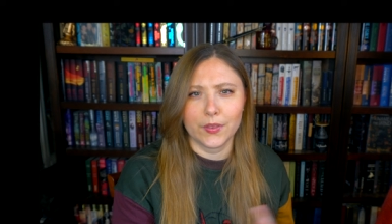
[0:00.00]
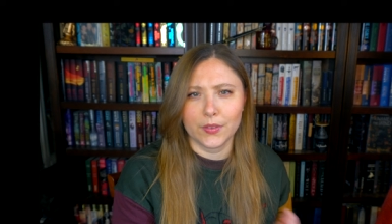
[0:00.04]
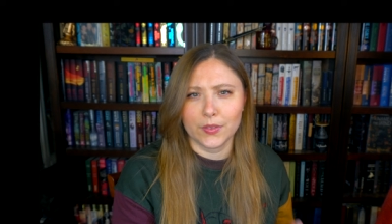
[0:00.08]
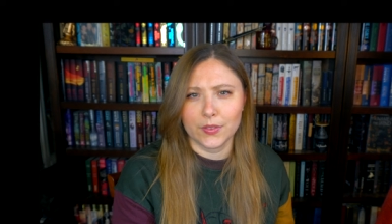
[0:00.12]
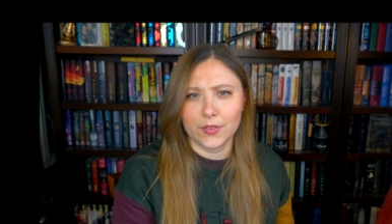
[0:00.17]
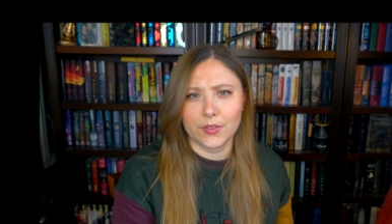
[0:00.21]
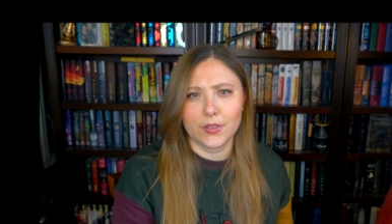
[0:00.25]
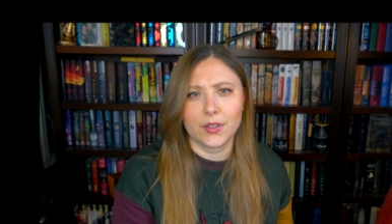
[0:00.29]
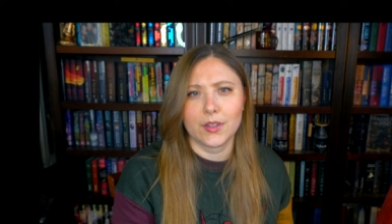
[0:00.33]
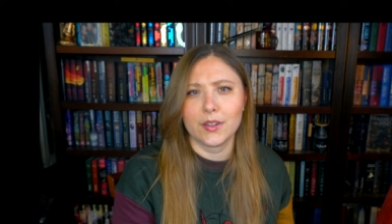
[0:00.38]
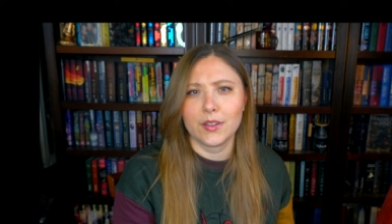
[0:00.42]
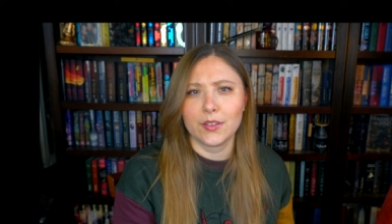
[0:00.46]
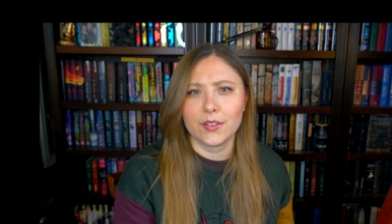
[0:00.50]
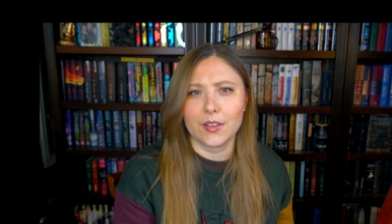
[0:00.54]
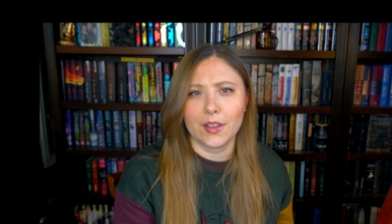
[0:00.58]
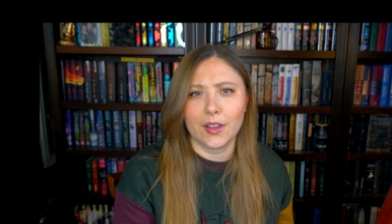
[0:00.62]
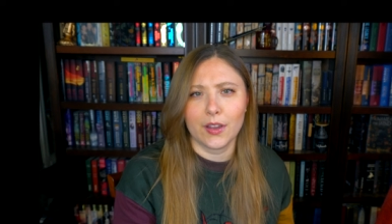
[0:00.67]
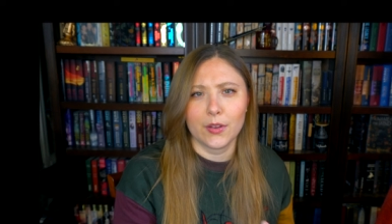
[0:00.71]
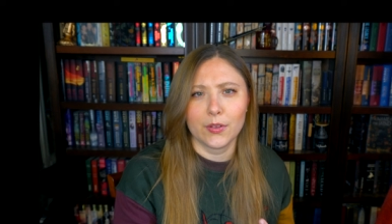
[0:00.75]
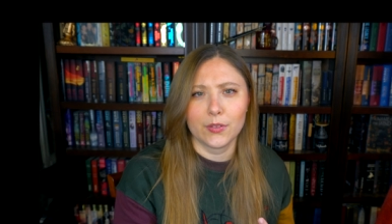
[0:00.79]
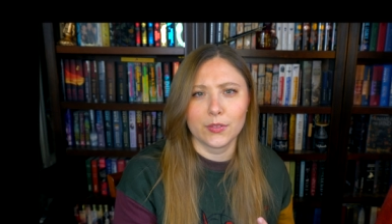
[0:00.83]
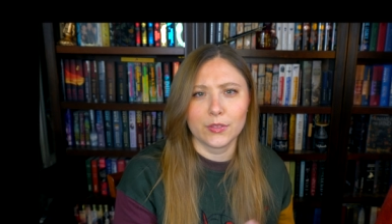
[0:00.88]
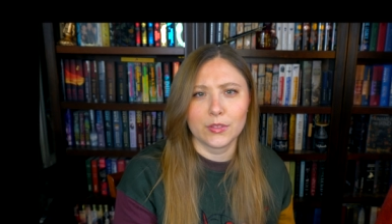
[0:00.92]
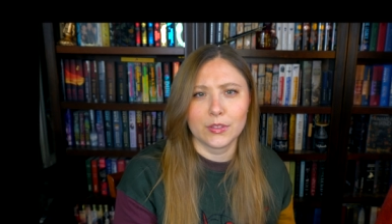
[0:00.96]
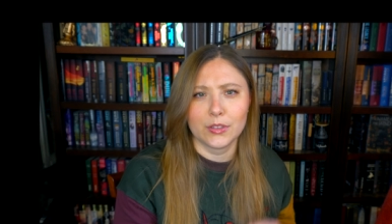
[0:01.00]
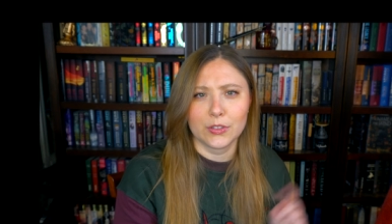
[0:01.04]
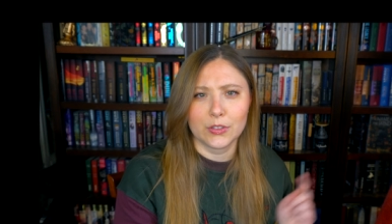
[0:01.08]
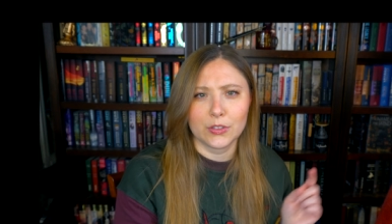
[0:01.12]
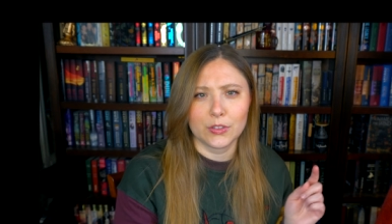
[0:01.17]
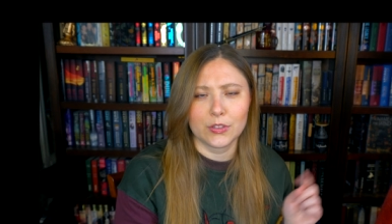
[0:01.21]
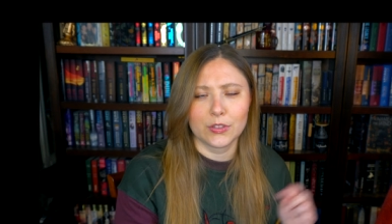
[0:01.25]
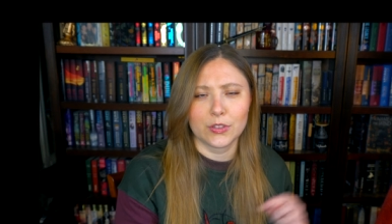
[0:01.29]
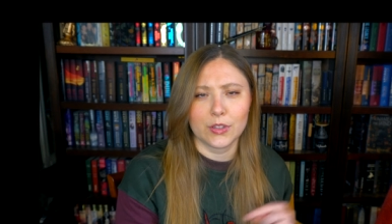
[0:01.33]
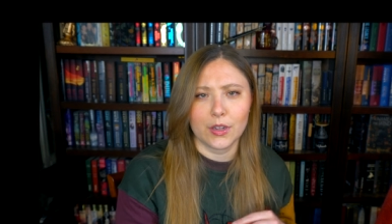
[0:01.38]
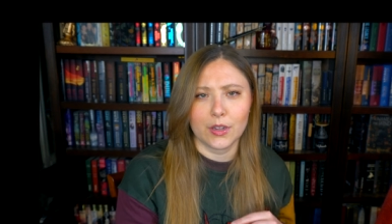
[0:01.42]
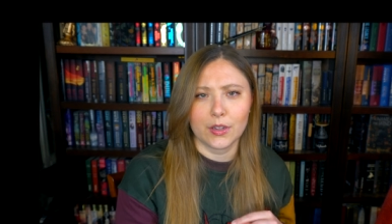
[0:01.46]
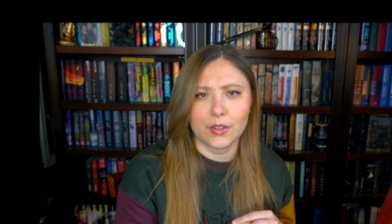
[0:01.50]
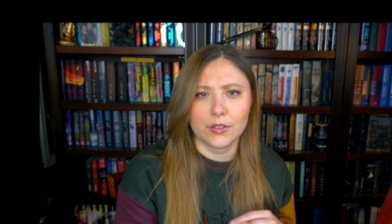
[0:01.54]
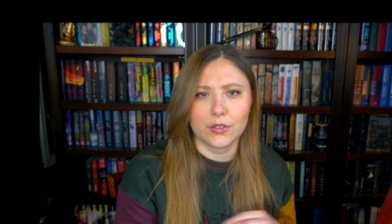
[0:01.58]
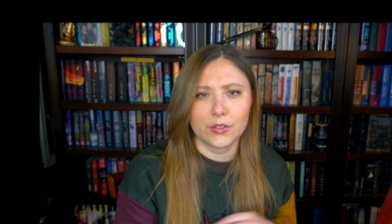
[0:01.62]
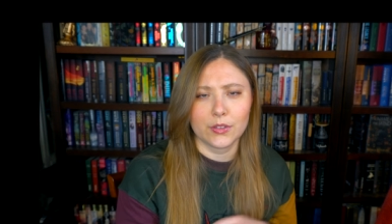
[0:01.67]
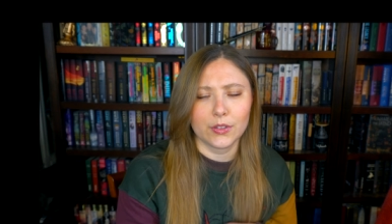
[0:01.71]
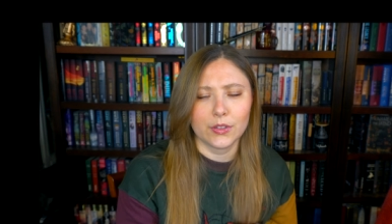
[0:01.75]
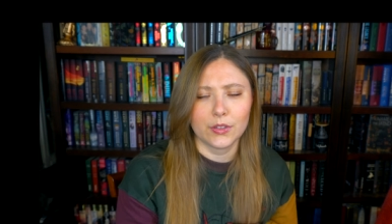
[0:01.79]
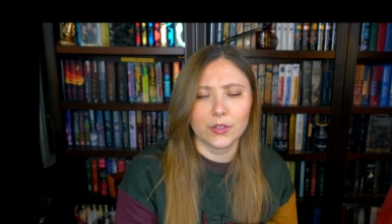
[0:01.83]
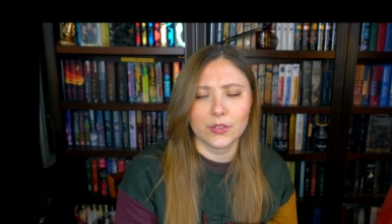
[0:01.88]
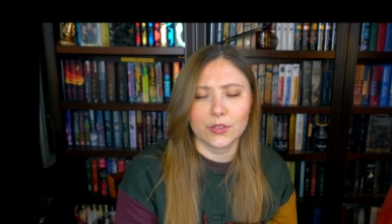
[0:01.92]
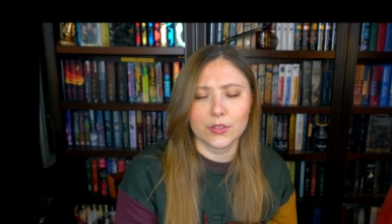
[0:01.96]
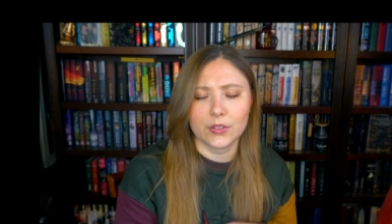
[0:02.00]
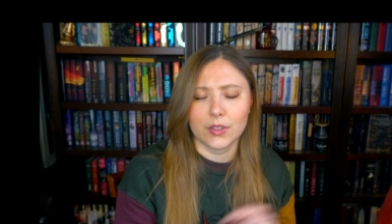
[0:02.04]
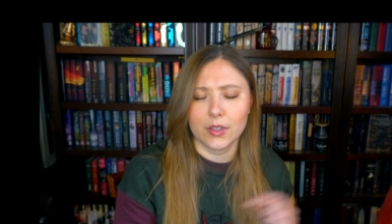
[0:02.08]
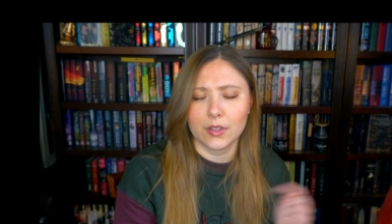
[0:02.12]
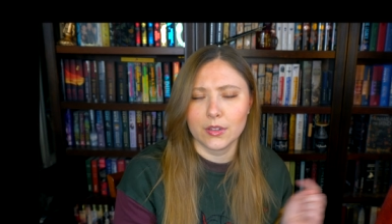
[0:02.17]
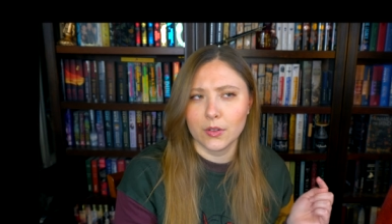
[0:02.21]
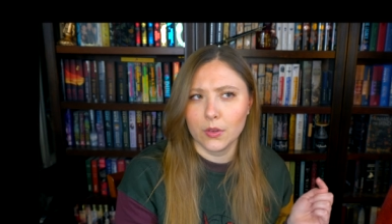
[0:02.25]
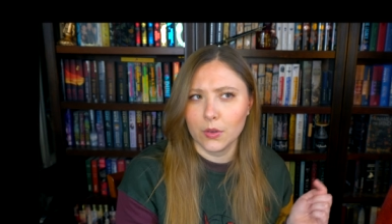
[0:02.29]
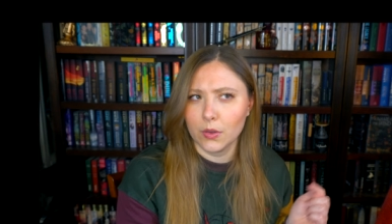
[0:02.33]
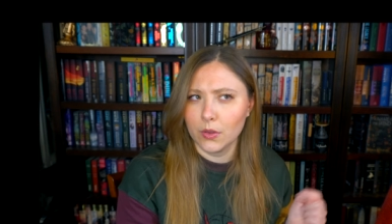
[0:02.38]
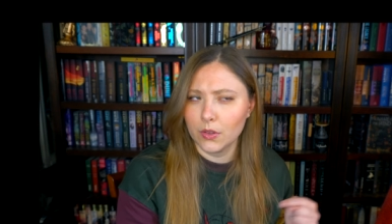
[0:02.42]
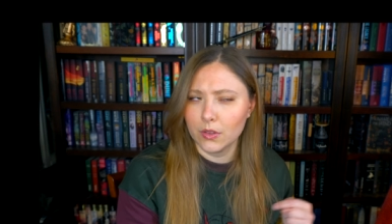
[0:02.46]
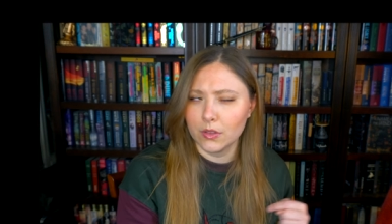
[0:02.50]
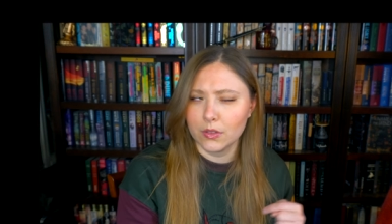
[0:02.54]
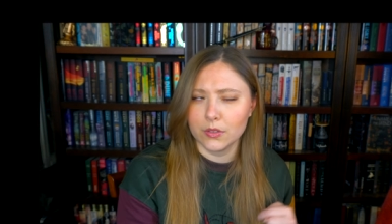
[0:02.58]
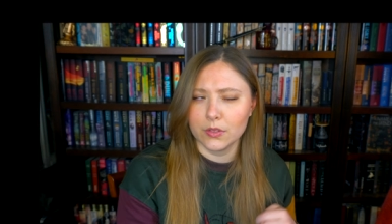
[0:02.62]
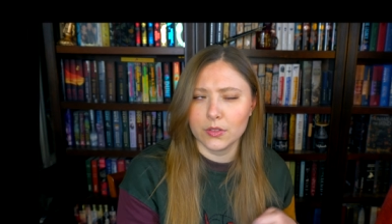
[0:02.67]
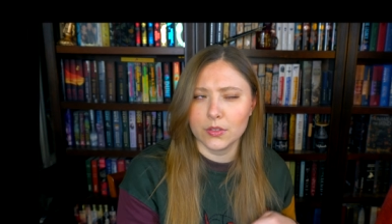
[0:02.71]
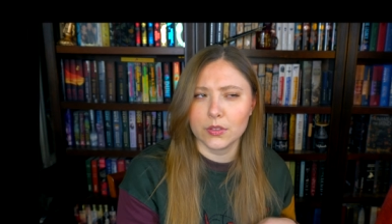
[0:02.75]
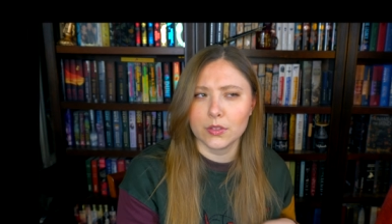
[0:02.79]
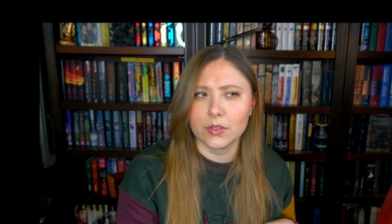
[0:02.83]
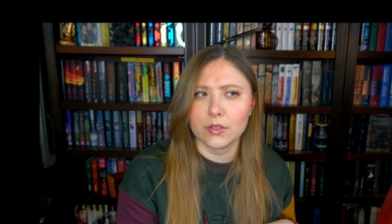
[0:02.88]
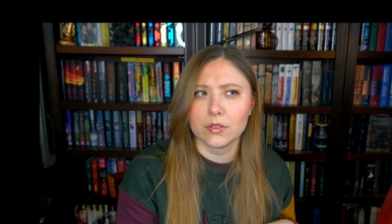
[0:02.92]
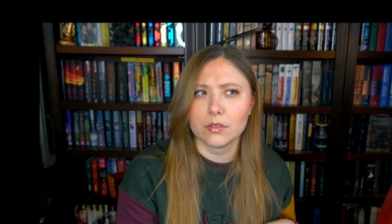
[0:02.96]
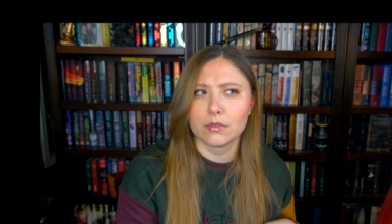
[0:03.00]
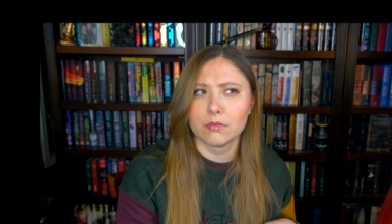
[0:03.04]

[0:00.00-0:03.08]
the sun is out to shine through your sun holes.